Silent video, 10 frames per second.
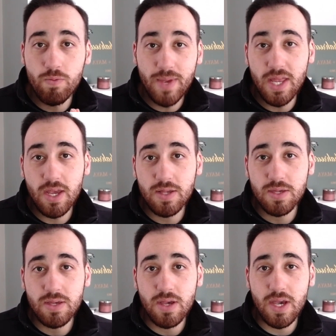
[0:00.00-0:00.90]

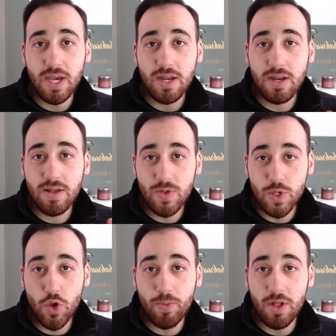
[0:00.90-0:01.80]
meetings in the
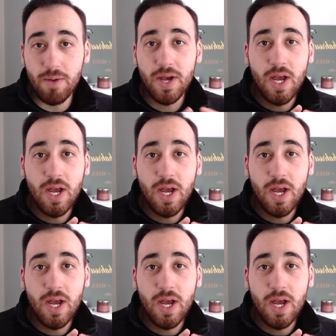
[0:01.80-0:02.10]
strip club.